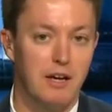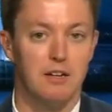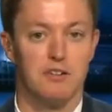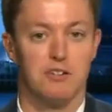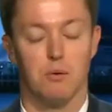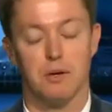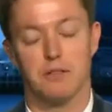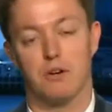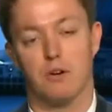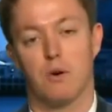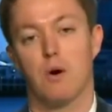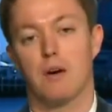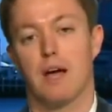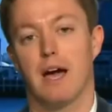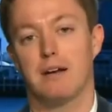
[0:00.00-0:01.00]
And so what the
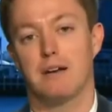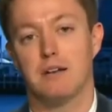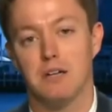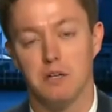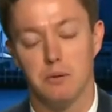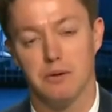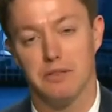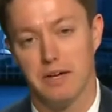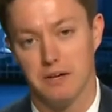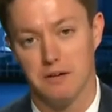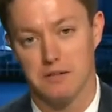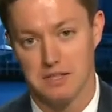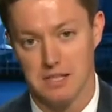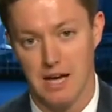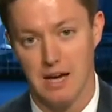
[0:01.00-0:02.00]
court had to deal with
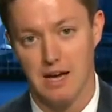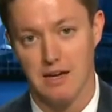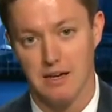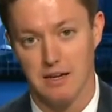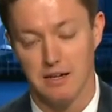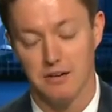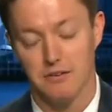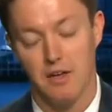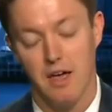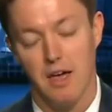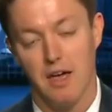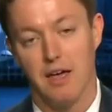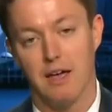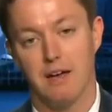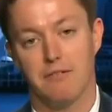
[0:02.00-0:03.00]
here today is,
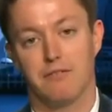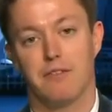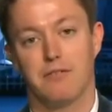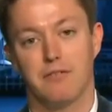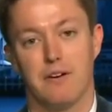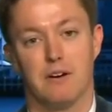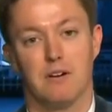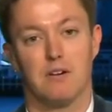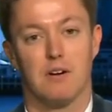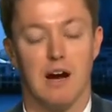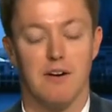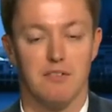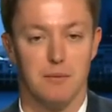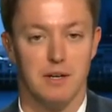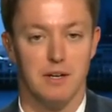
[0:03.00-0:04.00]
if the federal
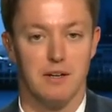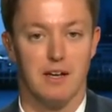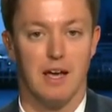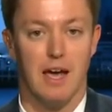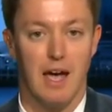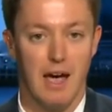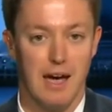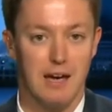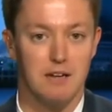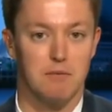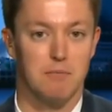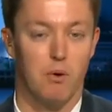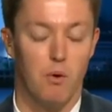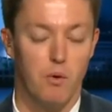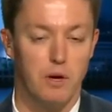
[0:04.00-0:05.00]
government can't
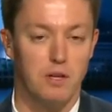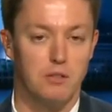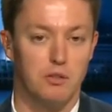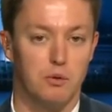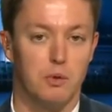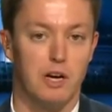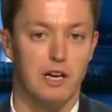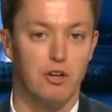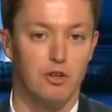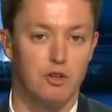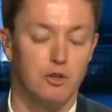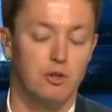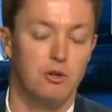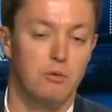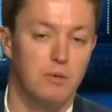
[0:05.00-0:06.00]
point to a
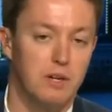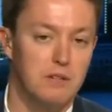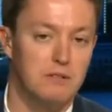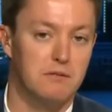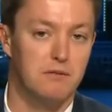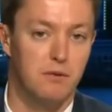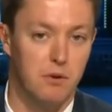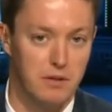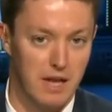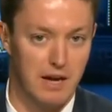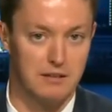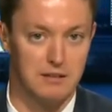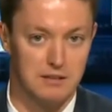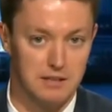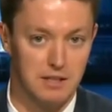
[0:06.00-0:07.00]
good reason for
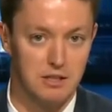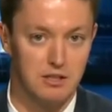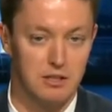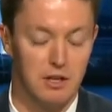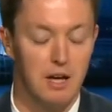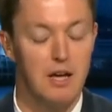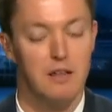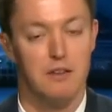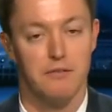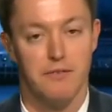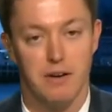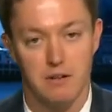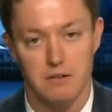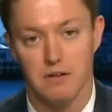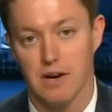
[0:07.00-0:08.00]
that distinction, the
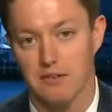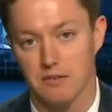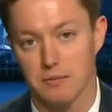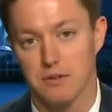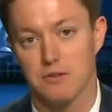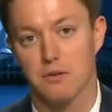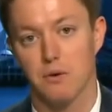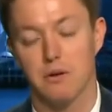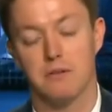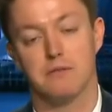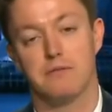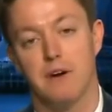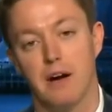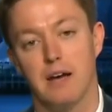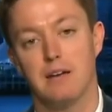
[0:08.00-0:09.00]
federal government's going to
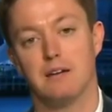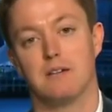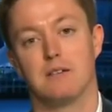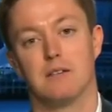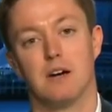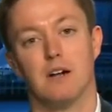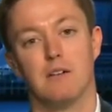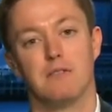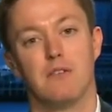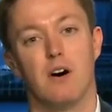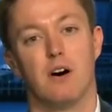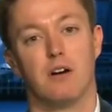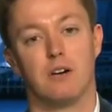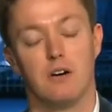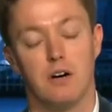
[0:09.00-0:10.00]
find itself
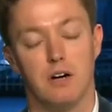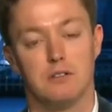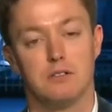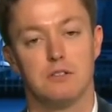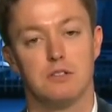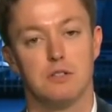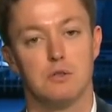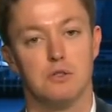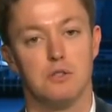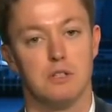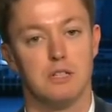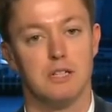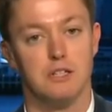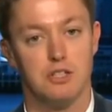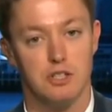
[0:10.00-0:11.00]
on
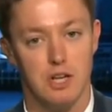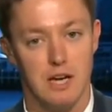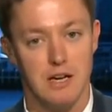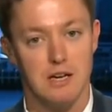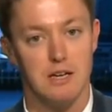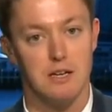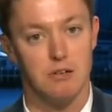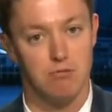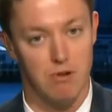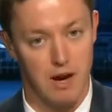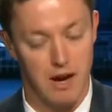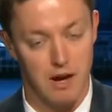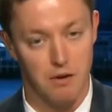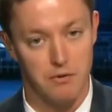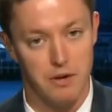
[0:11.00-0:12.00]
constitutionally shaky
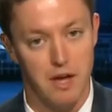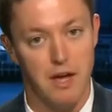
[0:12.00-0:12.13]
ground.